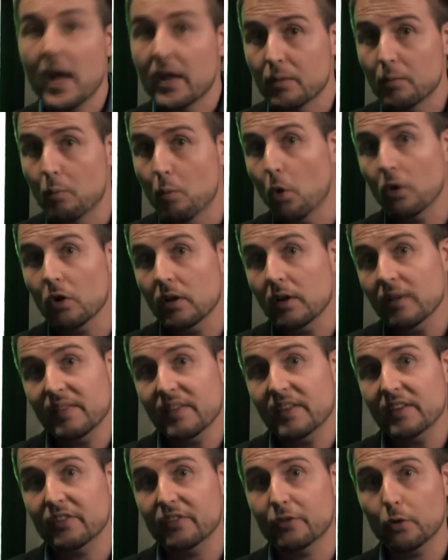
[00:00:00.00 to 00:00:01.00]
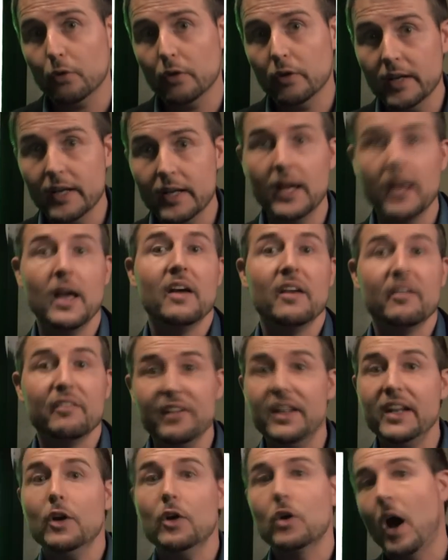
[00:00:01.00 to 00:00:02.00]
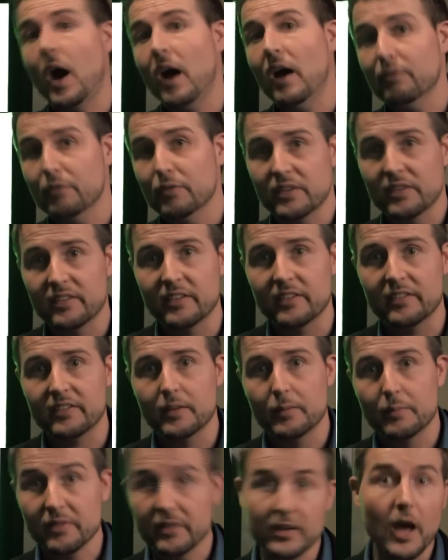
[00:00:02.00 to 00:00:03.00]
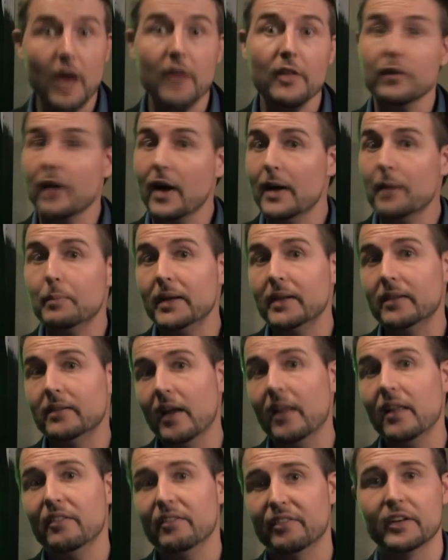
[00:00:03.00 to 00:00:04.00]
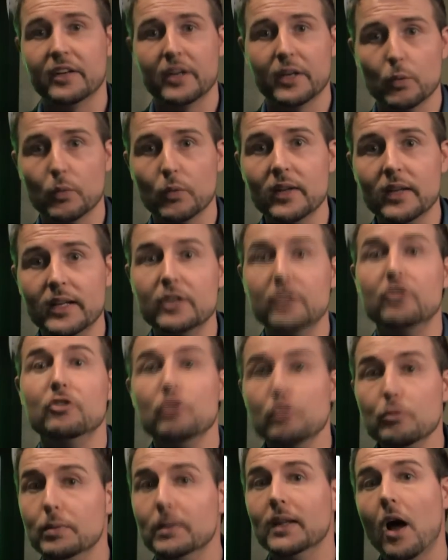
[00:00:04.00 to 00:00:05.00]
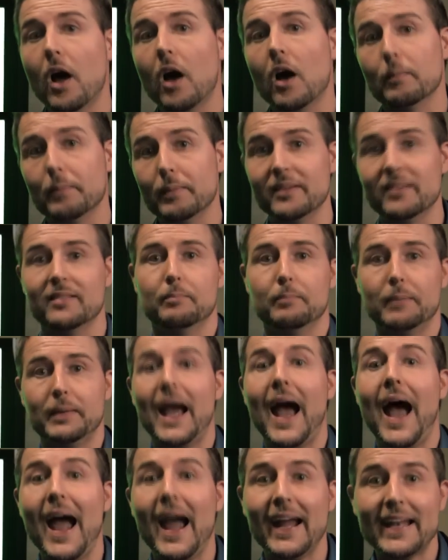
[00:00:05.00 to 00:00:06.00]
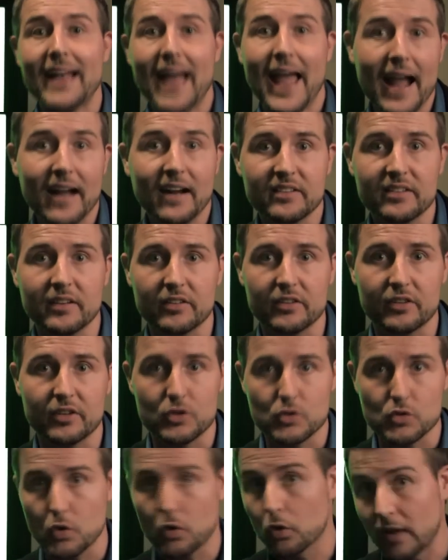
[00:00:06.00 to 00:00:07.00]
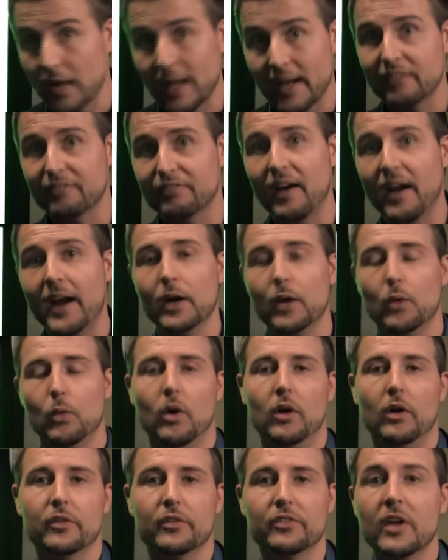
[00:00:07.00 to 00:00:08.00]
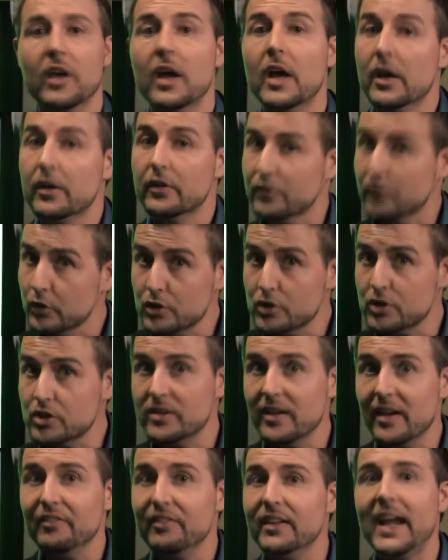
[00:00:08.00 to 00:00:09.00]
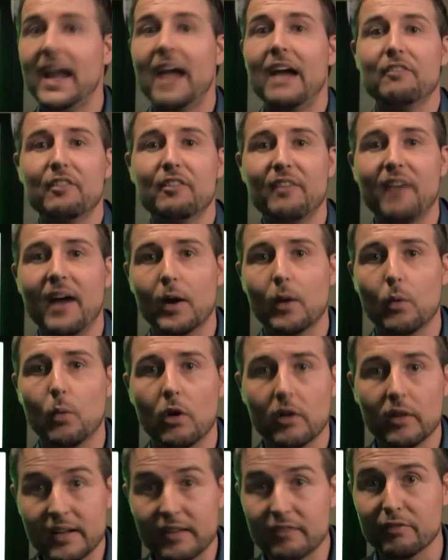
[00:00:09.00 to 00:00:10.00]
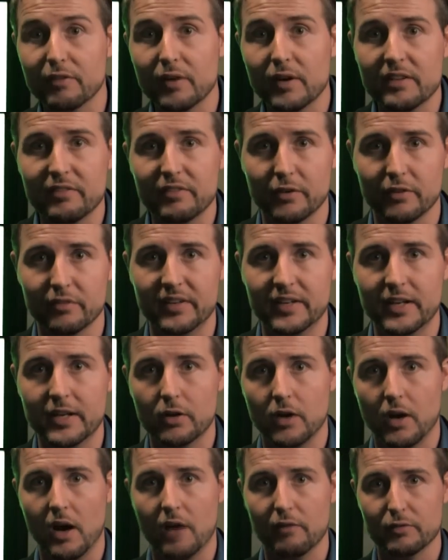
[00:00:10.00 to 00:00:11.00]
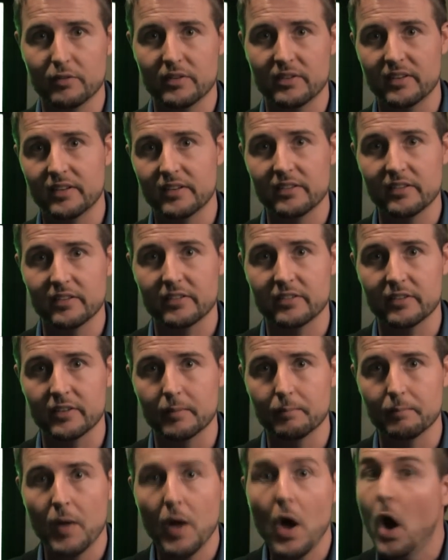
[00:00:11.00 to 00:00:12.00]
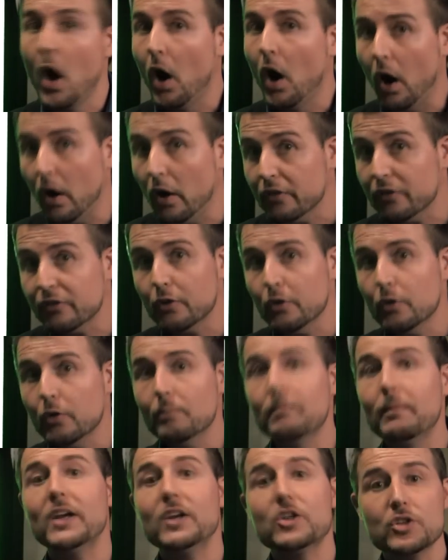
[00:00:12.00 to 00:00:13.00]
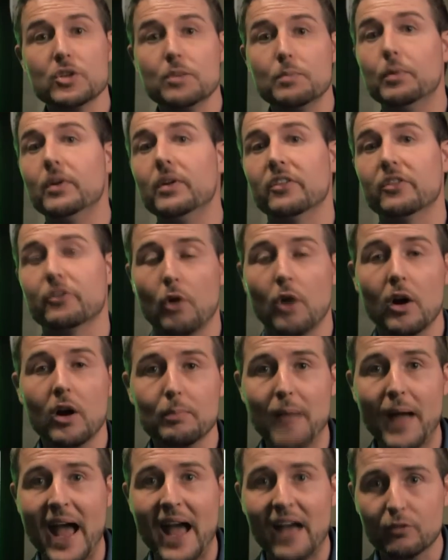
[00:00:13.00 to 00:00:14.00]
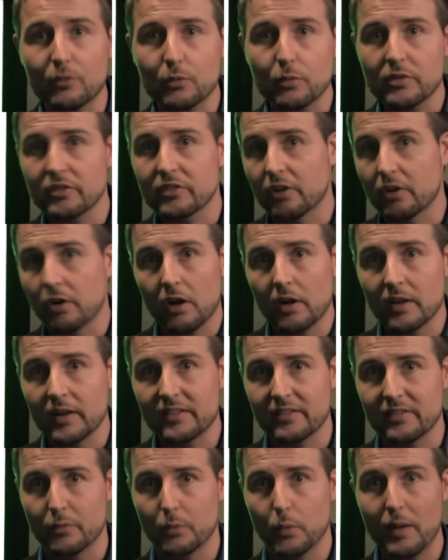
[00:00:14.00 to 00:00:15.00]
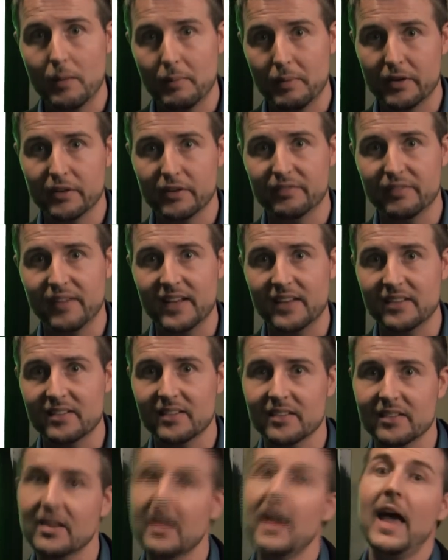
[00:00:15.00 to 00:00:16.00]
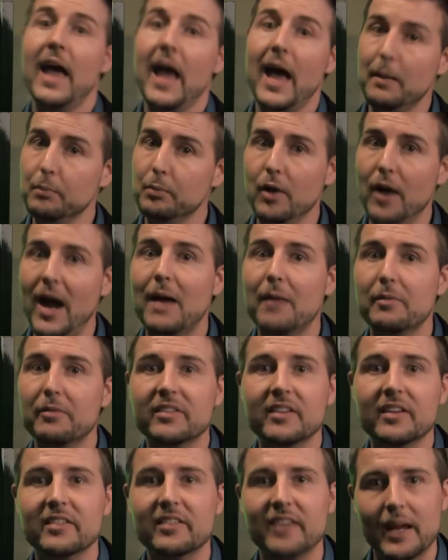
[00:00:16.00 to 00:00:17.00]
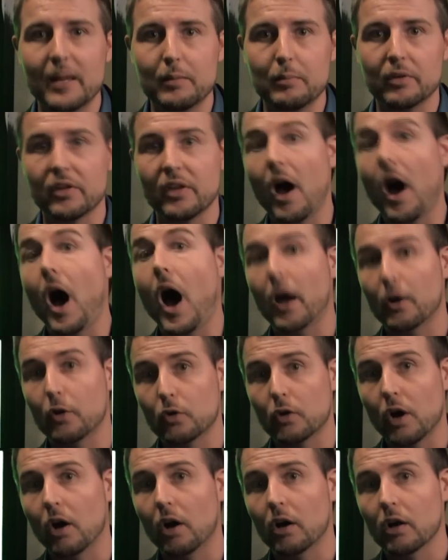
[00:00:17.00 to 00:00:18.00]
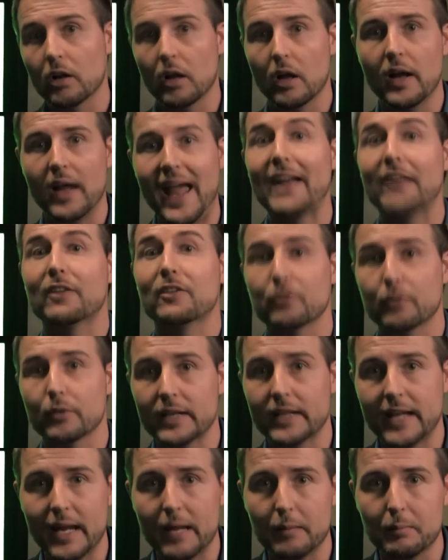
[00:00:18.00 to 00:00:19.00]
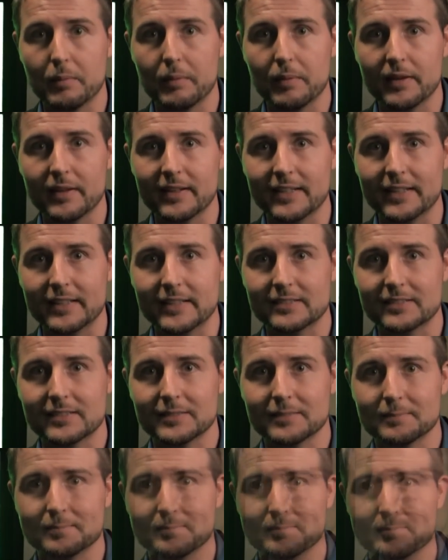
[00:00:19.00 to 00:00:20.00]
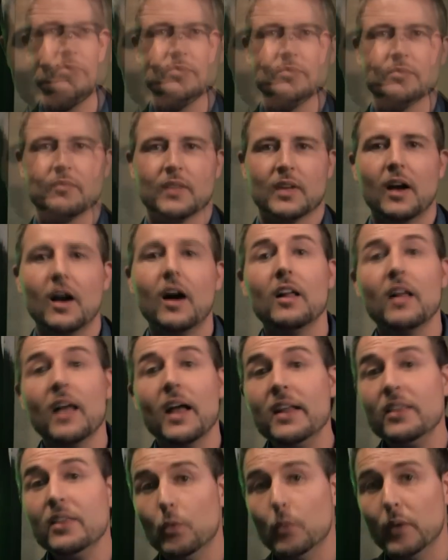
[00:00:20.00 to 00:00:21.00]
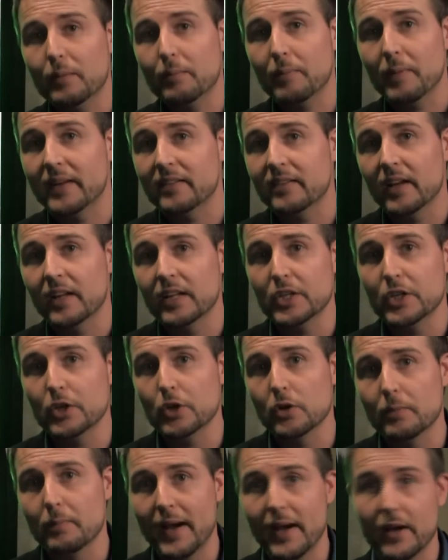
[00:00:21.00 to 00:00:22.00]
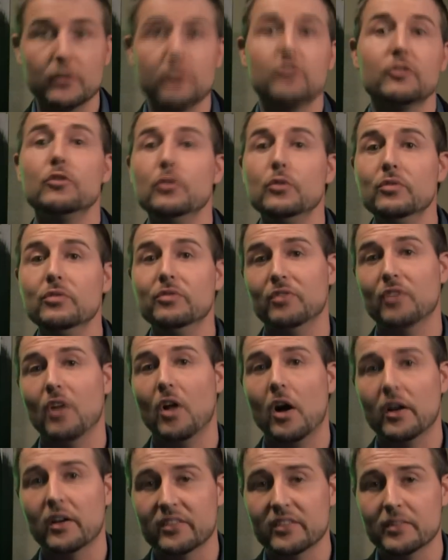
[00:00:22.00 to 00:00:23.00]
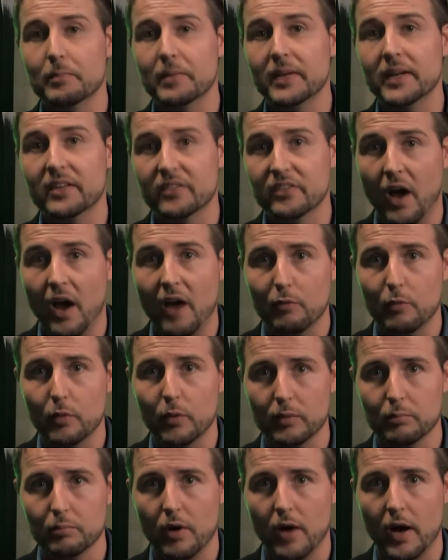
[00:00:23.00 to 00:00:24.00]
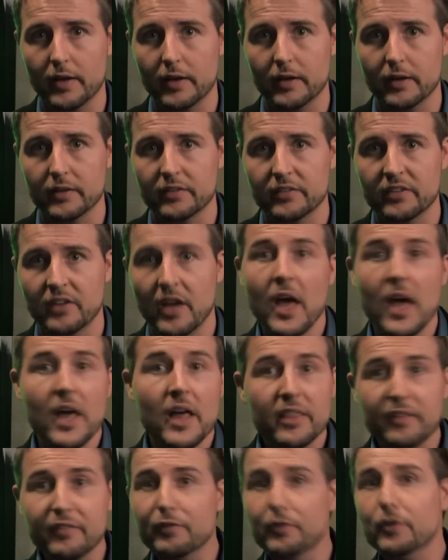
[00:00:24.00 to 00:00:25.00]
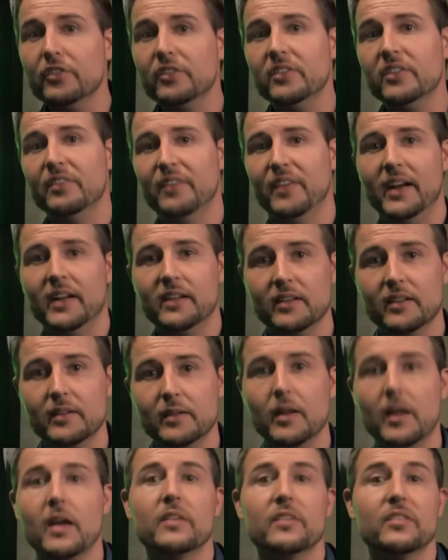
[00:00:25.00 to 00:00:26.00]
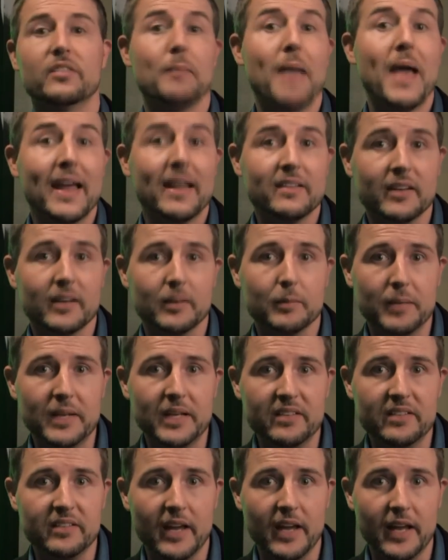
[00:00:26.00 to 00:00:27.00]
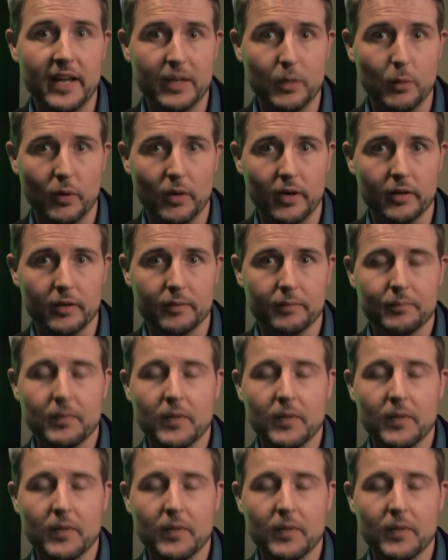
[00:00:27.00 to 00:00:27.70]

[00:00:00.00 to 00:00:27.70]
The moral of this story? Video conference systems and other I P telephony really do belong be behind access control like firewalls. So you should definitely have a firewall in front of your video conferencing system. Also, make sure to put strong passwords on all its web interfaces and perhaps disable the autocall answering capabilities. I'll end the week by telling you about two flaws in big software products. The first affected Symantec P C Anywhere.